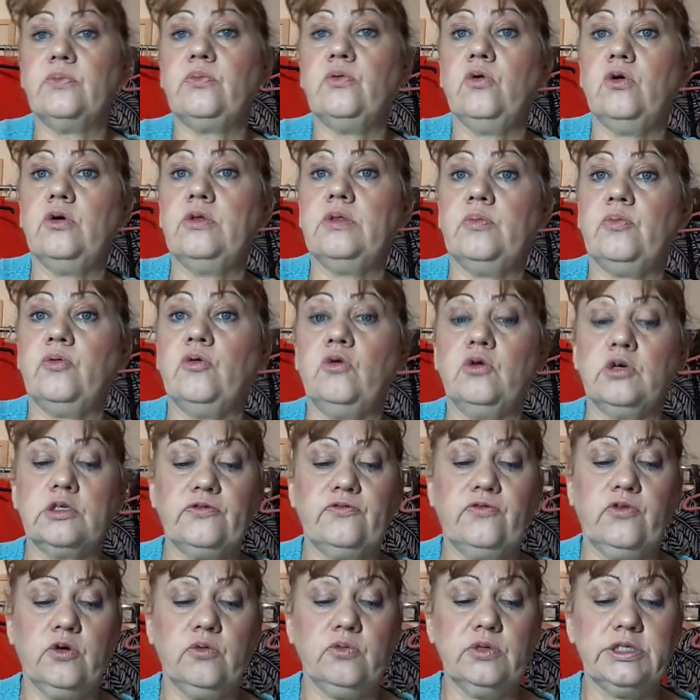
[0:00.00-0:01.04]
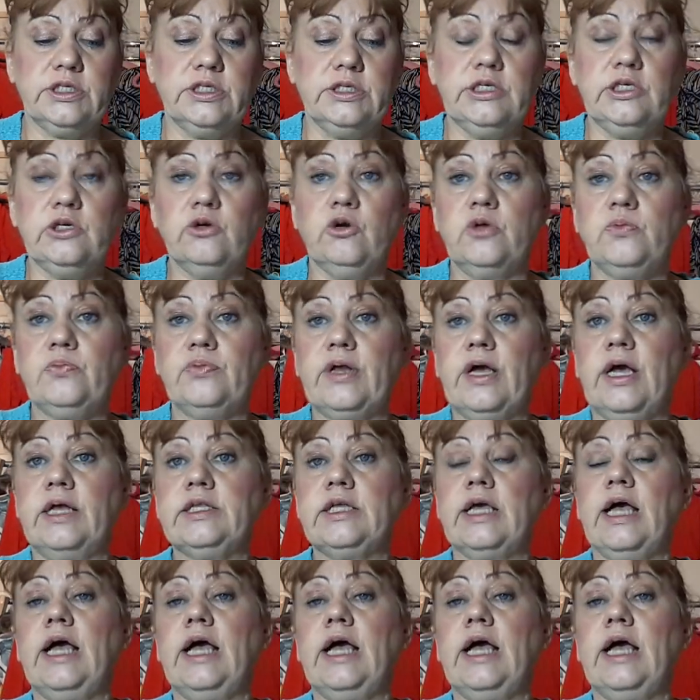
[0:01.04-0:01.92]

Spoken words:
I bought the box for was the Neod brand.